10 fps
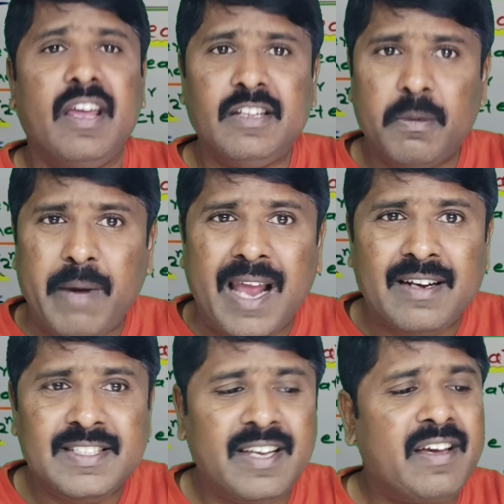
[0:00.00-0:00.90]
In the
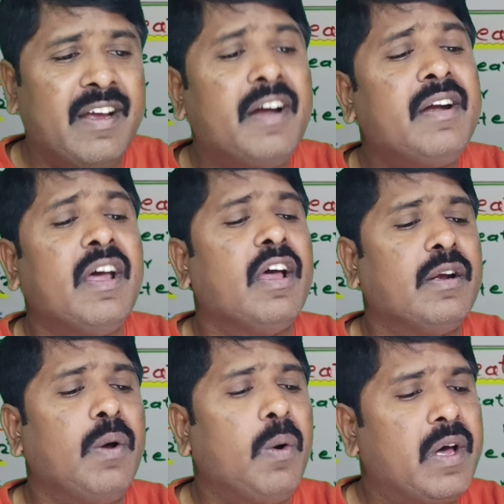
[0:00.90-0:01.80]
balancing current,
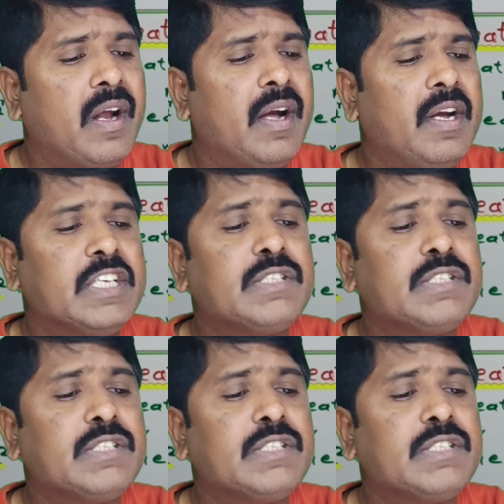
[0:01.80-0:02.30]
no current